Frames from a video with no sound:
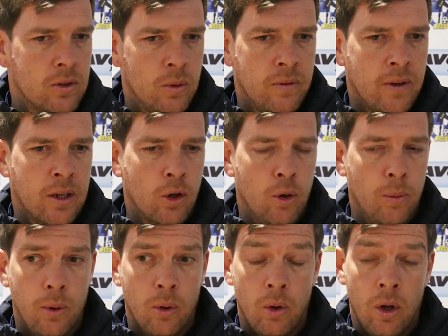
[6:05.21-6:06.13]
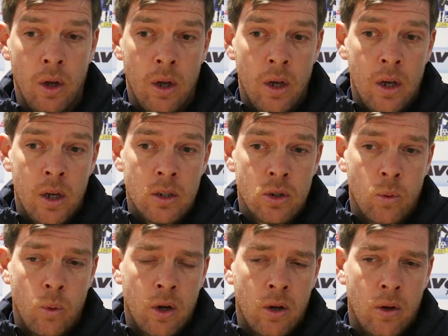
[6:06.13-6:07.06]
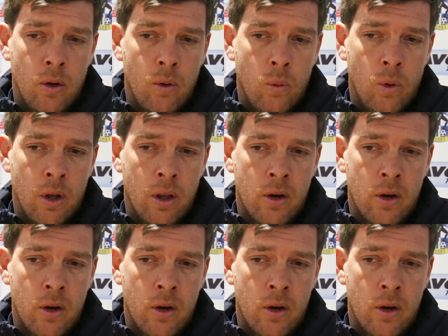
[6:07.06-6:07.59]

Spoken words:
So we've had a couple. So what